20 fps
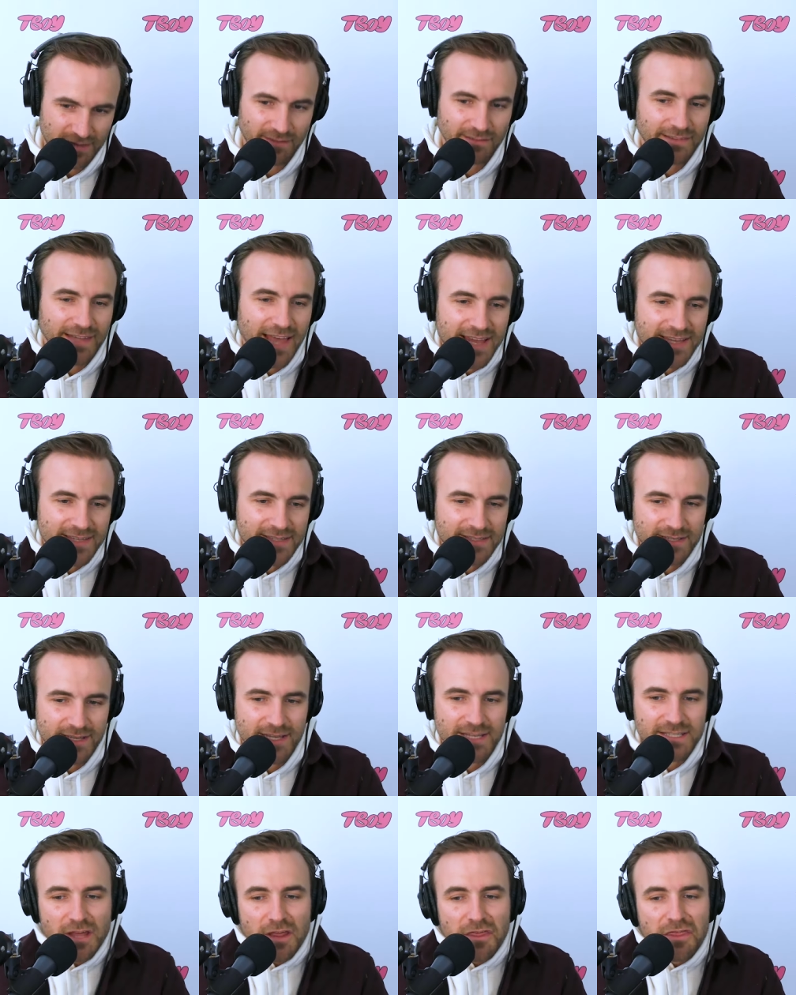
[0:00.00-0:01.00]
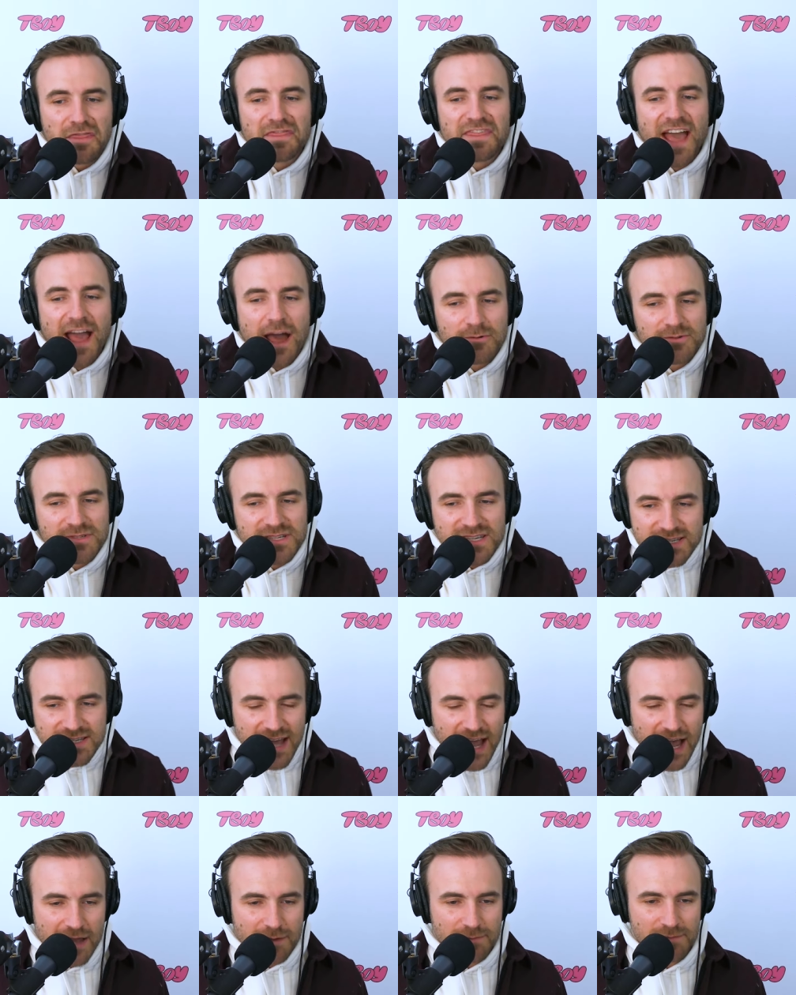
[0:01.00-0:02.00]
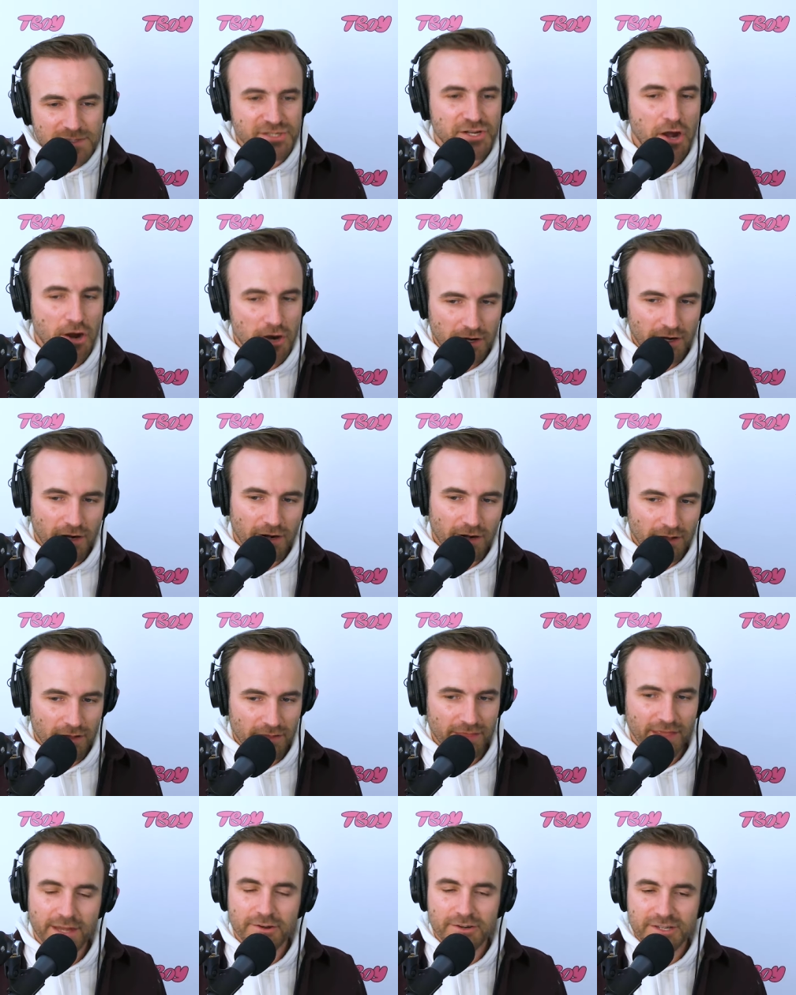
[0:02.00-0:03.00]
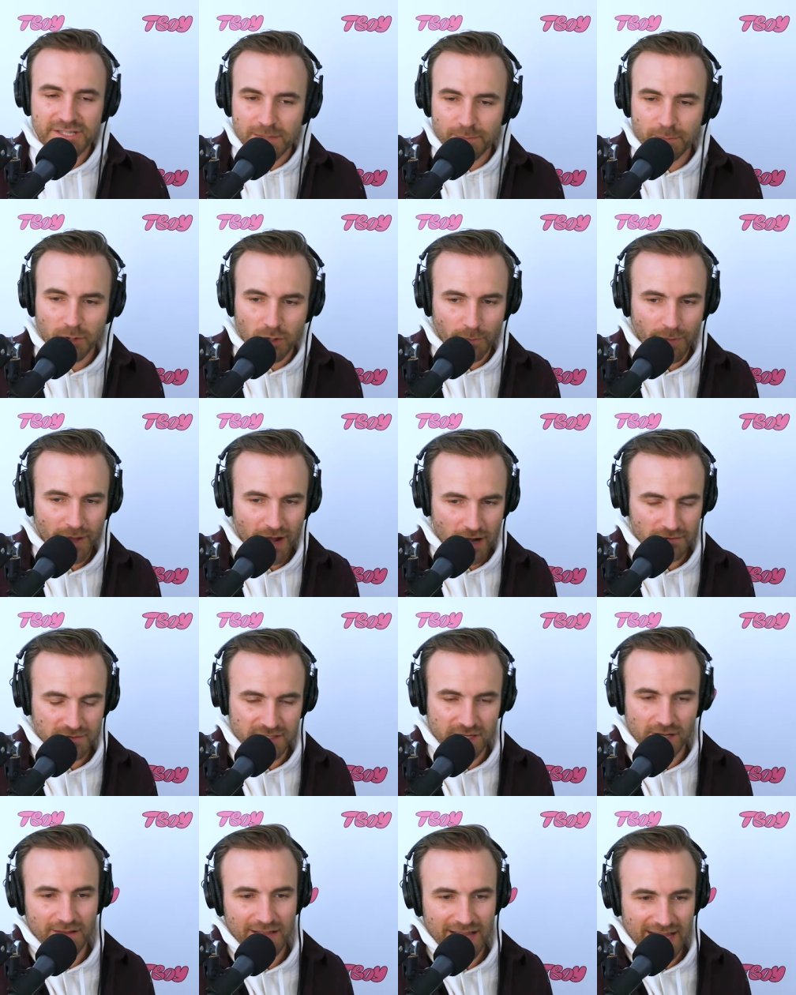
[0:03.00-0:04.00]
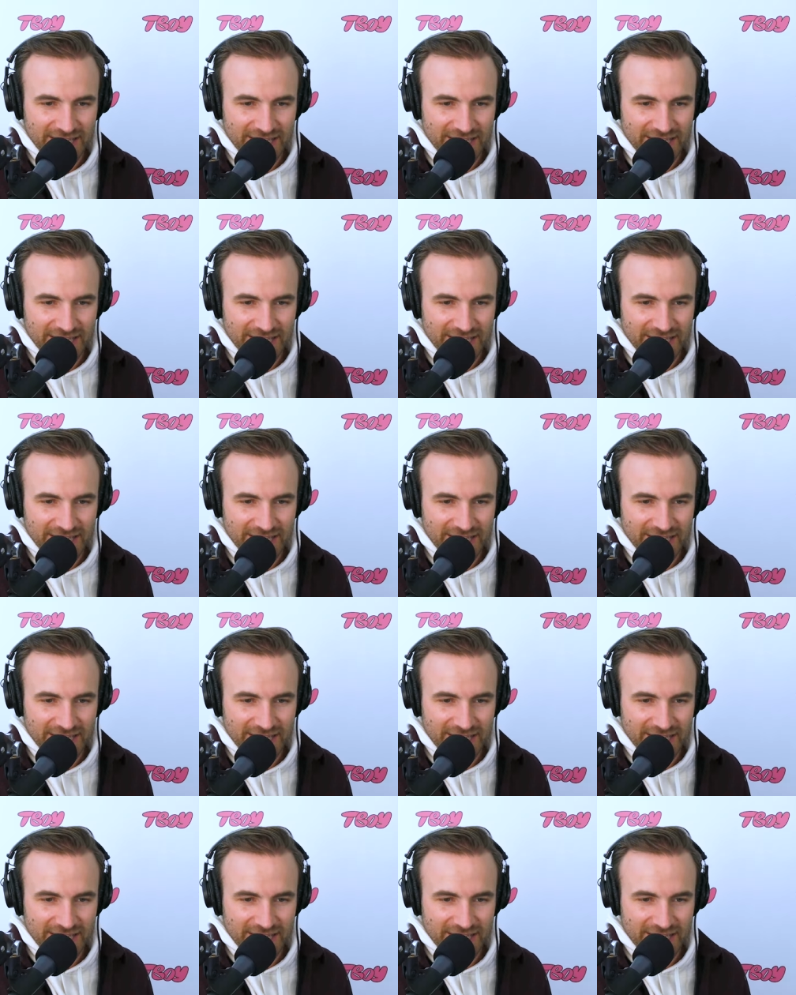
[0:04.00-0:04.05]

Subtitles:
lens is 1,000 times darker than your typical pair of sunglass